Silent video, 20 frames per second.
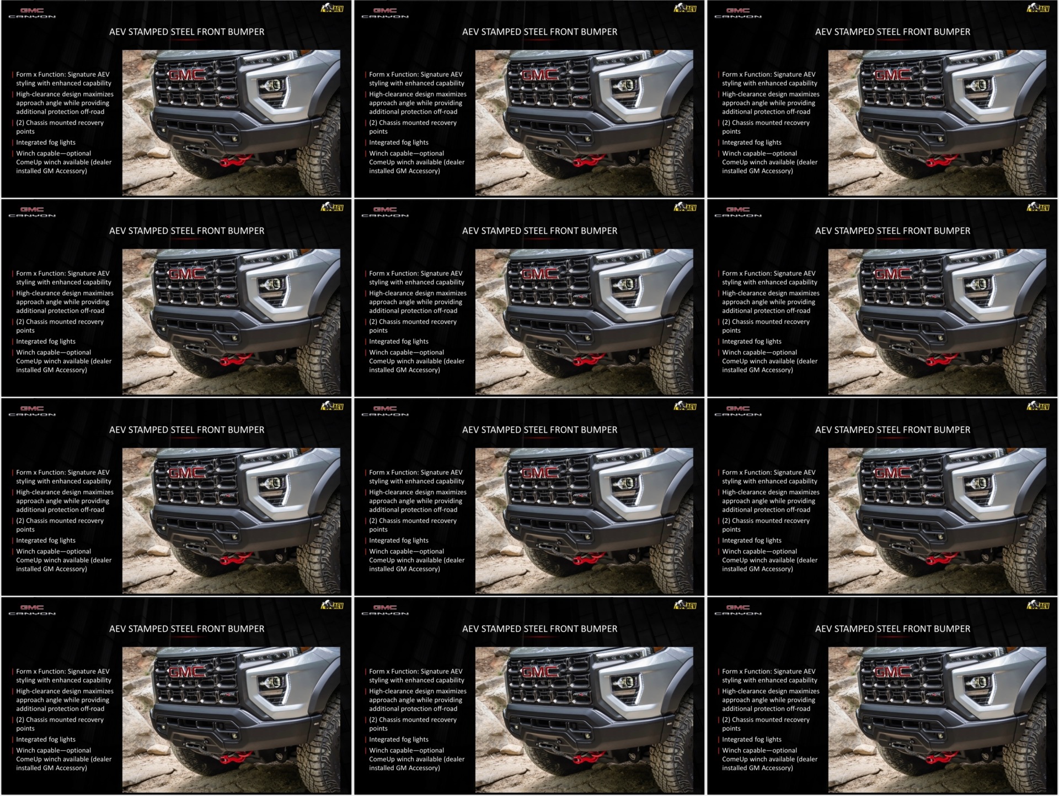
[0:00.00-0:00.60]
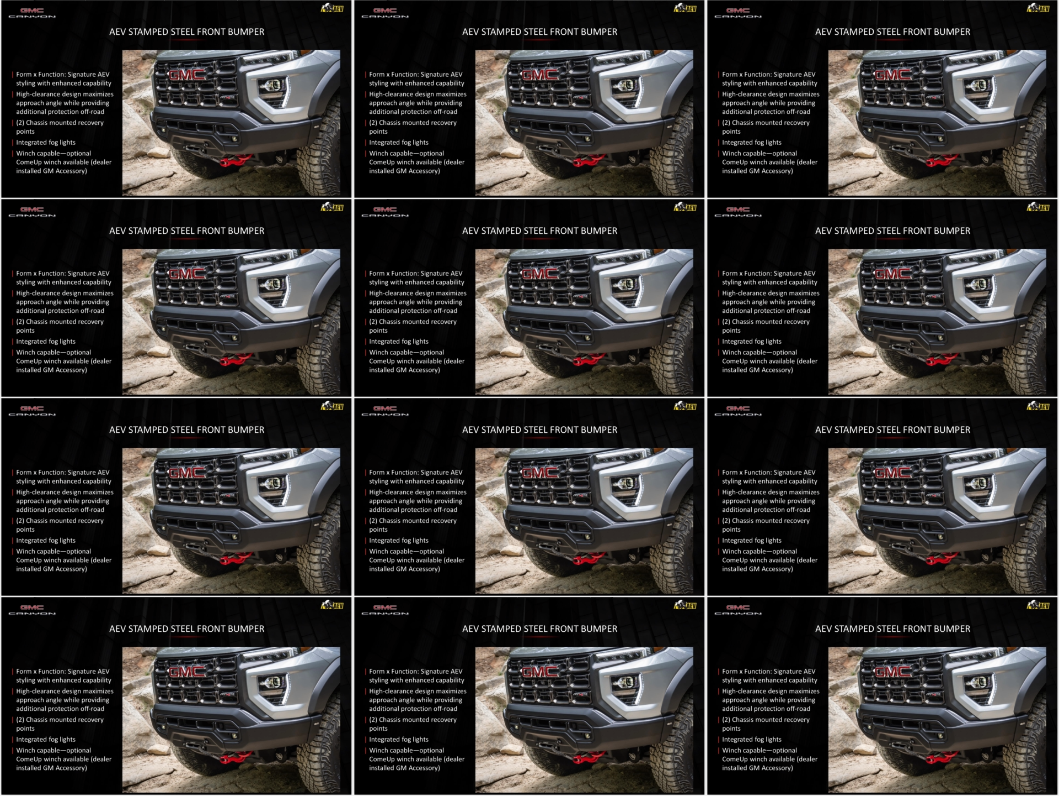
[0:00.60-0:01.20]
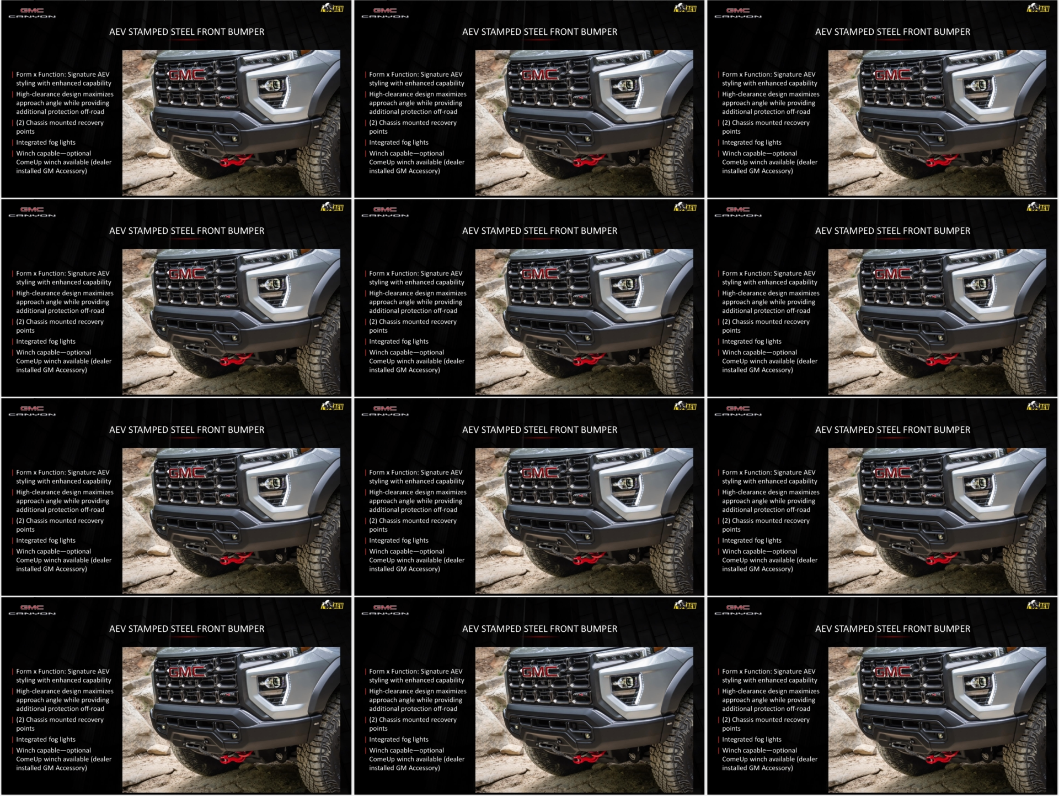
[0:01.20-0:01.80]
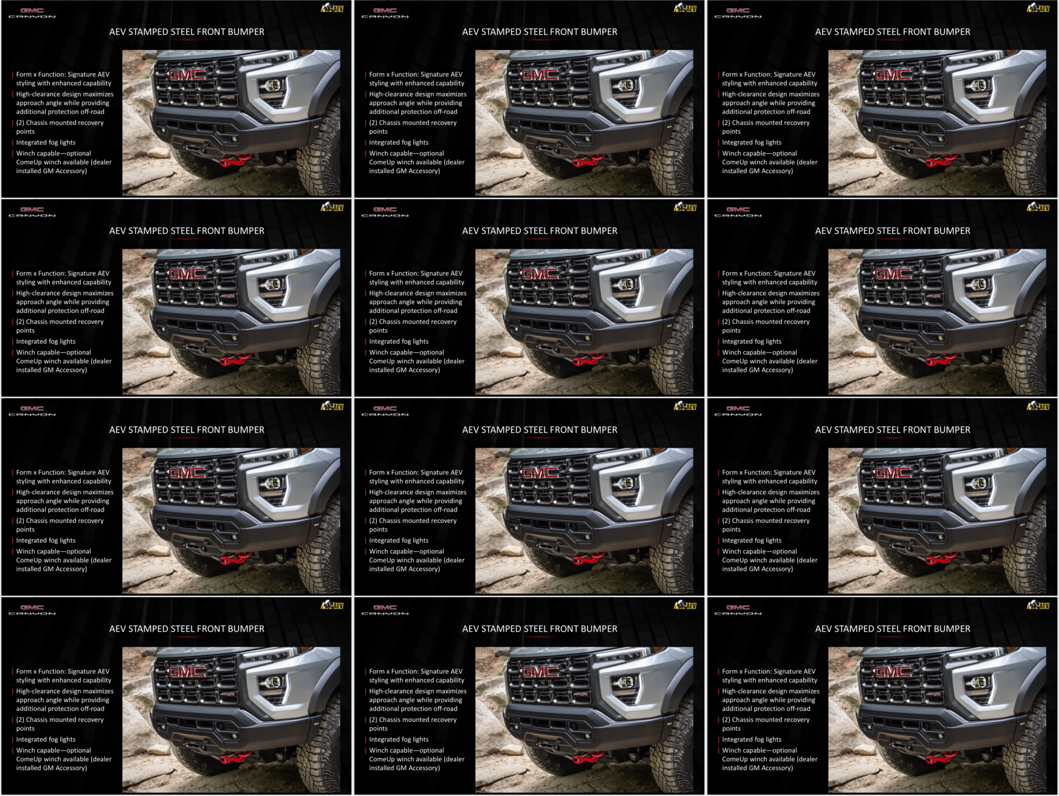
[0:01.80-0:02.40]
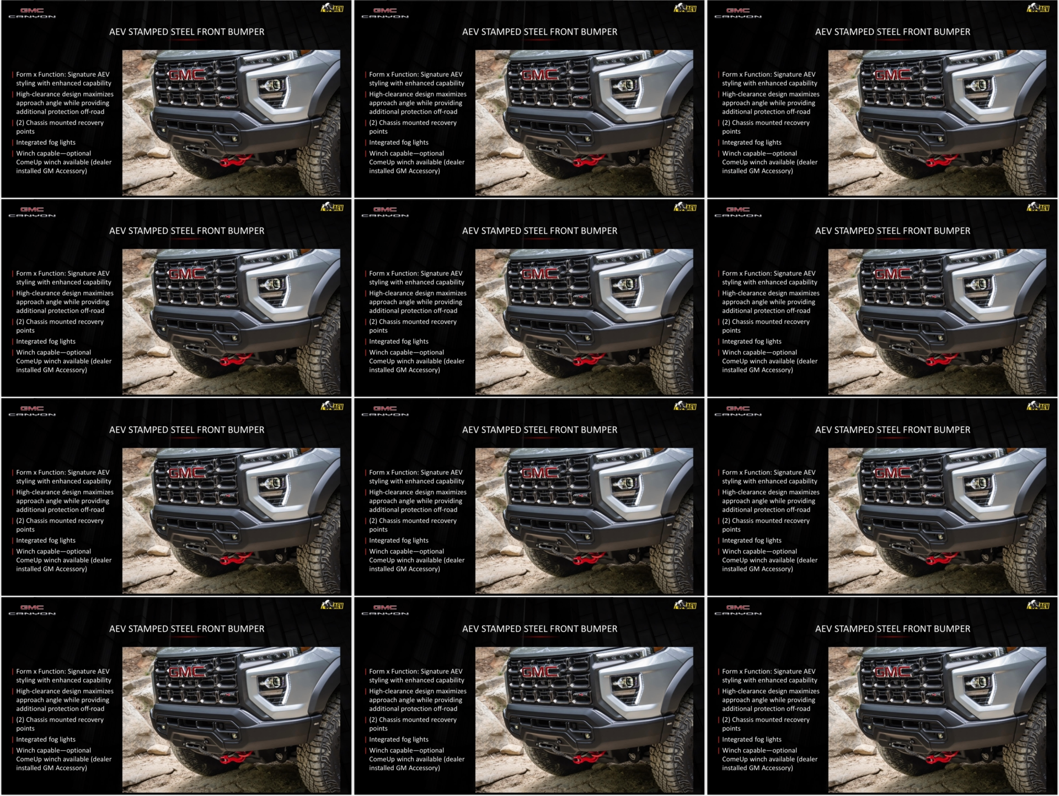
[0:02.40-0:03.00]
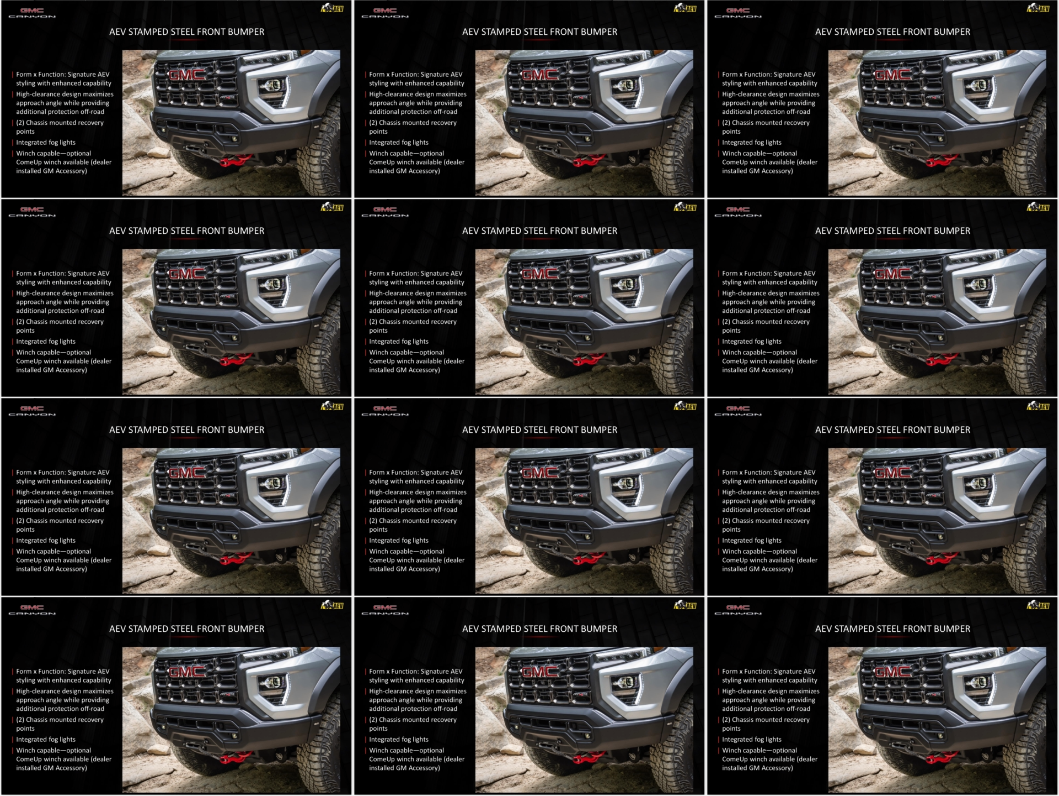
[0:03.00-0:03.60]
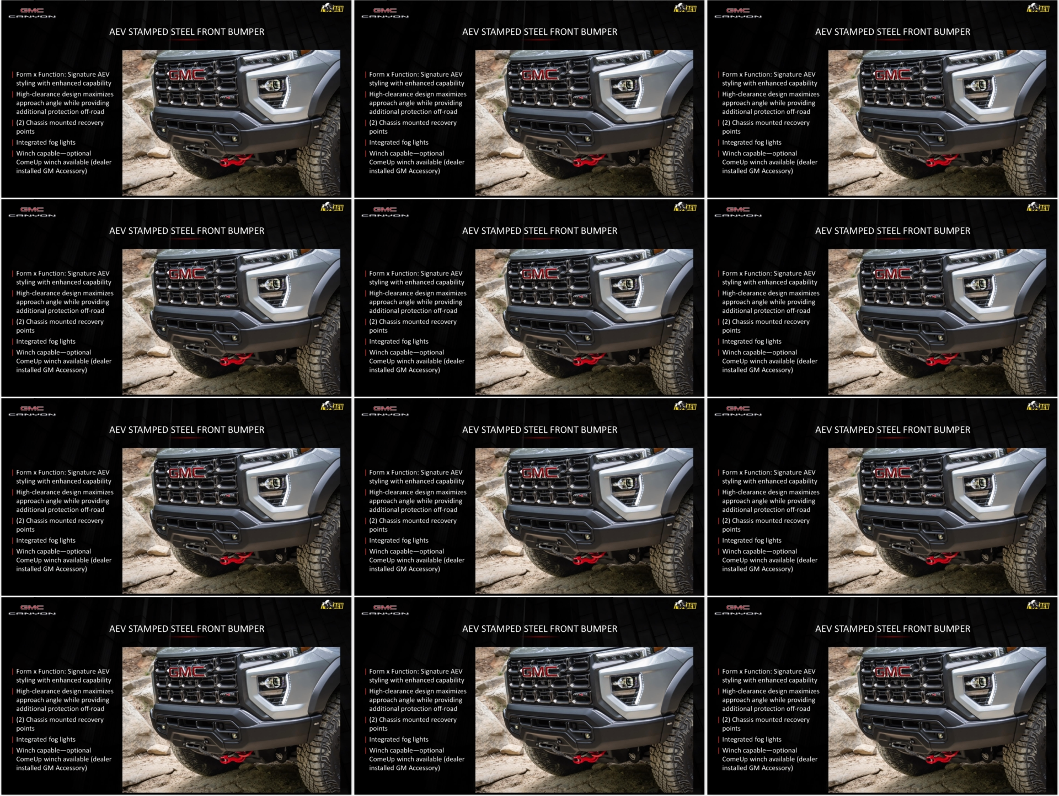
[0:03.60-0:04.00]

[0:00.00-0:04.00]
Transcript: [unreadable: no face in view]